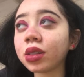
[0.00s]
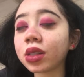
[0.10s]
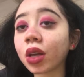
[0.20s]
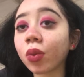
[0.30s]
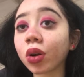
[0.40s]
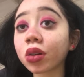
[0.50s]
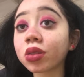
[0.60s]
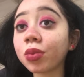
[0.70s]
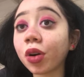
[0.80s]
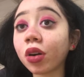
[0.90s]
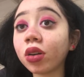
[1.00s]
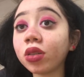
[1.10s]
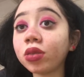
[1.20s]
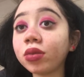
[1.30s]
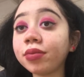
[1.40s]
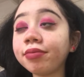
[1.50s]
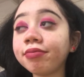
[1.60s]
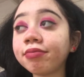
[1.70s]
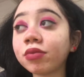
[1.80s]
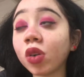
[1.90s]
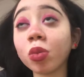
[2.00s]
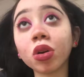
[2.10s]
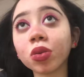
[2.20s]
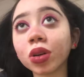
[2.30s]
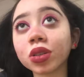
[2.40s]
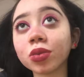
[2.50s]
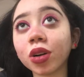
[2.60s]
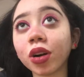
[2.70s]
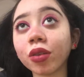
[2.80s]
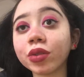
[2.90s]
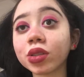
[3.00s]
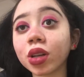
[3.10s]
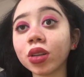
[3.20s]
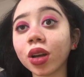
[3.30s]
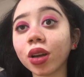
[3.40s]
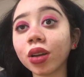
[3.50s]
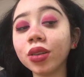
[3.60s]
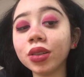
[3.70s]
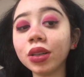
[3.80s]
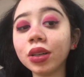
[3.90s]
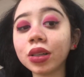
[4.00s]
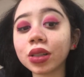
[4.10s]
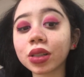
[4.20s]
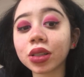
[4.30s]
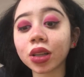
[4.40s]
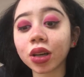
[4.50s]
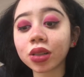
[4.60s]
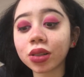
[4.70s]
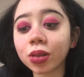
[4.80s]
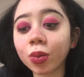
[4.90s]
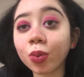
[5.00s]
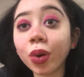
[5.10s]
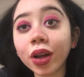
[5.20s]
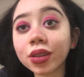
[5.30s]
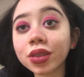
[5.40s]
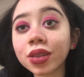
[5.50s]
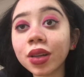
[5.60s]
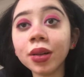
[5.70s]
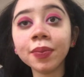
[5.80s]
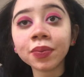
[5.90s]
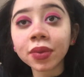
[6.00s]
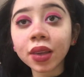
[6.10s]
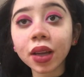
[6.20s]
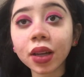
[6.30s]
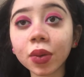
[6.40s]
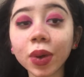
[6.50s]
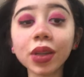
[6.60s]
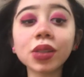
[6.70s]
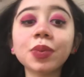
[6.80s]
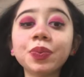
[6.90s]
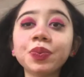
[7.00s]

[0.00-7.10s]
since I work tomorrow. We both work tomorrow for Sunday. That sucks. But anyways,